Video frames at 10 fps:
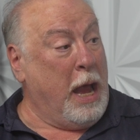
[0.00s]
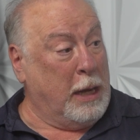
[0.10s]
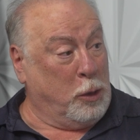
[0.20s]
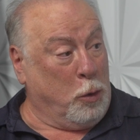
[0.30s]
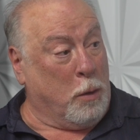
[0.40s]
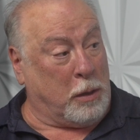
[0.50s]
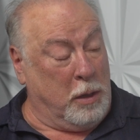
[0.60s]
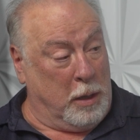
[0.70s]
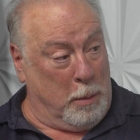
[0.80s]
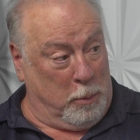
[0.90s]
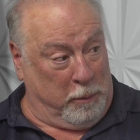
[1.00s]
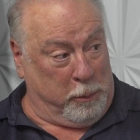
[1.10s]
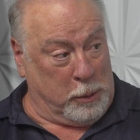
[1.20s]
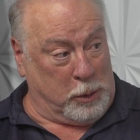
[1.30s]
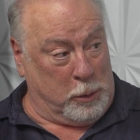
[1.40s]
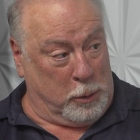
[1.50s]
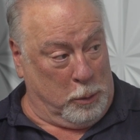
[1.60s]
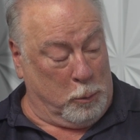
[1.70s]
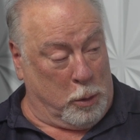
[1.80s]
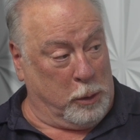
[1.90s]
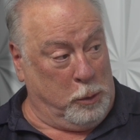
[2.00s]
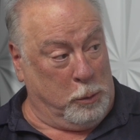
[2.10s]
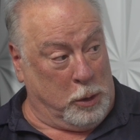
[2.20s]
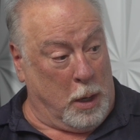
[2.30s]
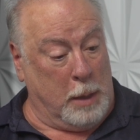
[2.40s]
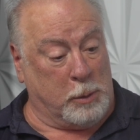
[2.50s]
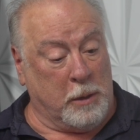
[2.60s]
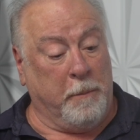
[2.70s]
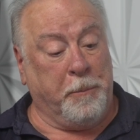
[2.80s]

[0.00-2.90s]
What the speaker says: and talk to them the first one or two times,